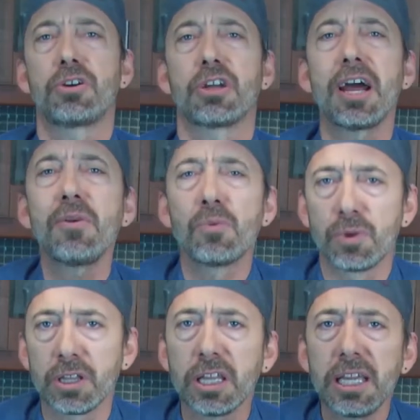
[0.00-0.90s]
well, could I
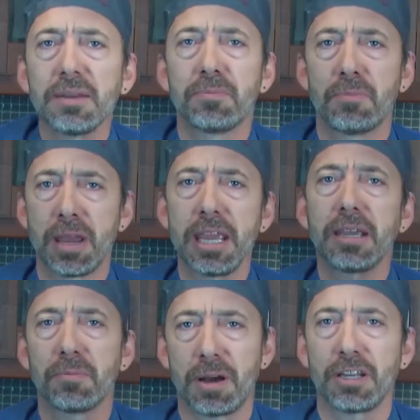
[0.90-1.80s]
really
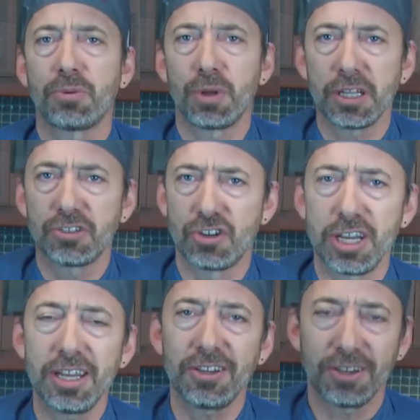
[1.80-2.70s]
make mozzarella
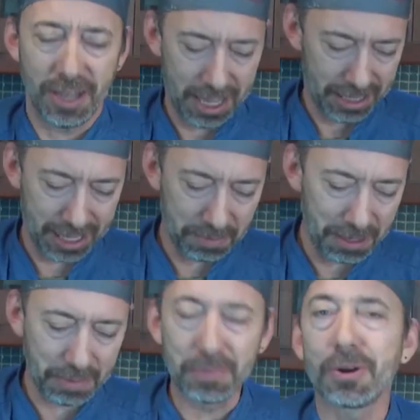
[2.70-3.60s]
cheese? It
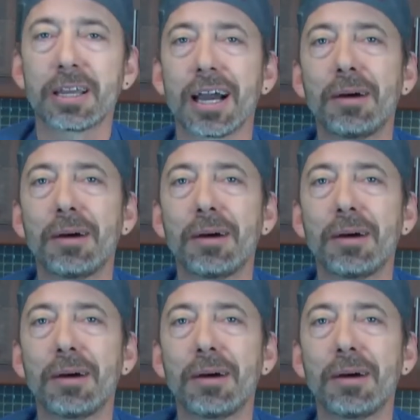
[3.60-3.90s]
must be pretty